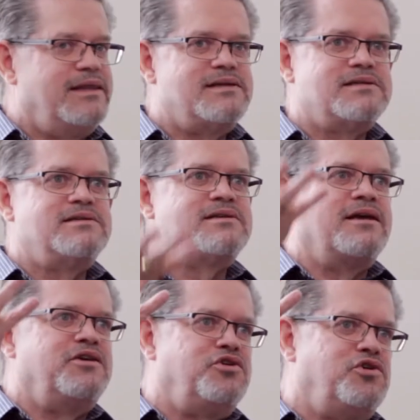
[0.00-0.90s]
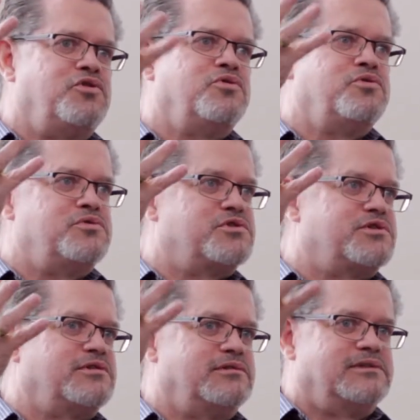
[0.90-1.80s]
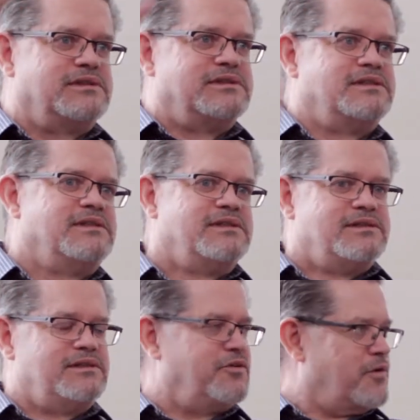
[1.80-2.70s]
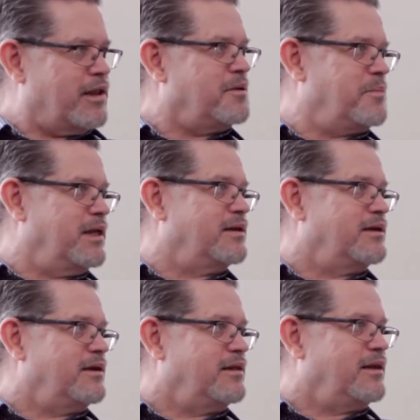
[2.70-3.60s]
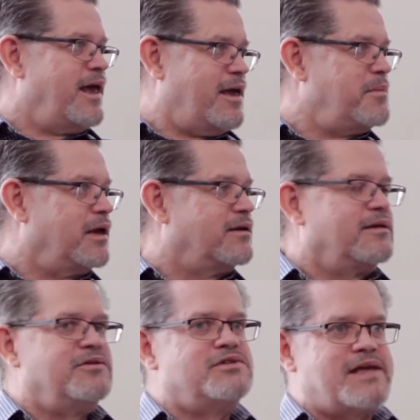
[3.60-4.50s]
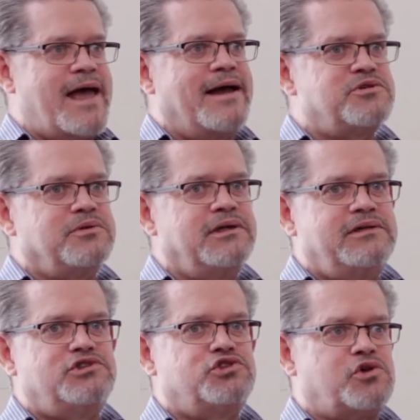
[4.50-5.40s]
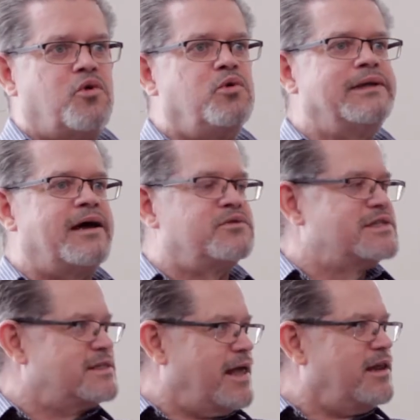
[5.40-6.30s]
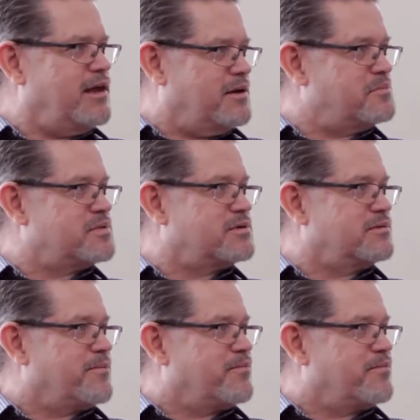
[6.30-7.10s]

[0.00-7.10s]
This is a huge development in gaming. There's actually sold out stadiums